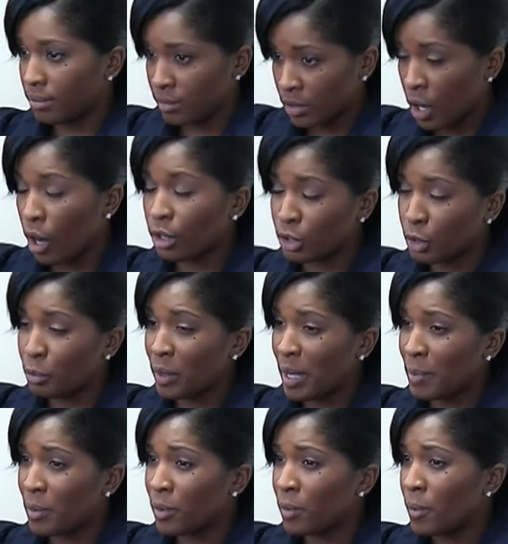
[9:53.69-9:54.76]
talk to
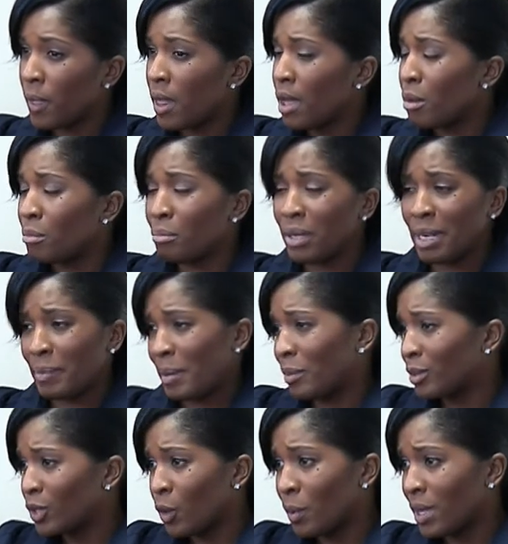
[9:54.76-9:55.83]
people, many
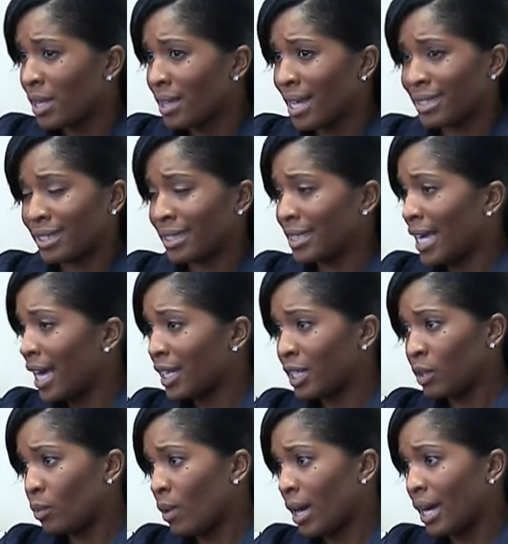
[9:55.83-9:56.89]
people told me that's
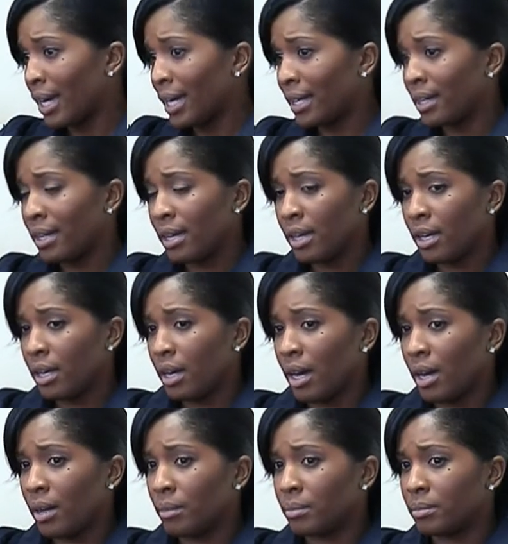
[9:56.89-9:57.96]
exactly why
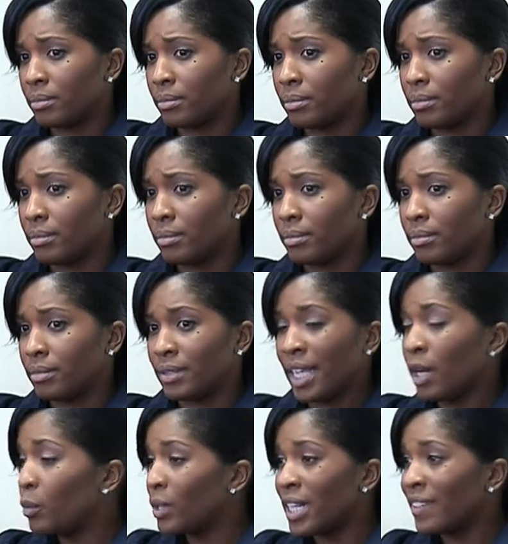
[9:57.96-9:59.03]
um,
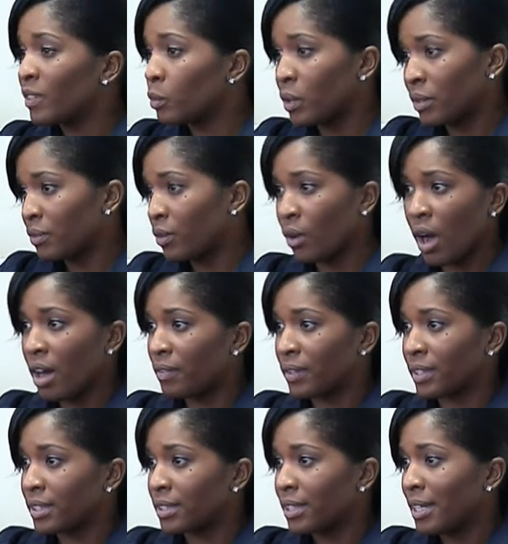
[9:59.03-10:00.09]
they would never run for
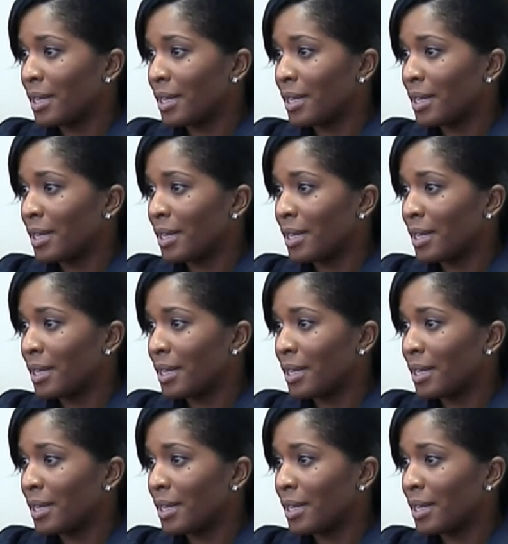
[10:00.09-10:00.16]
office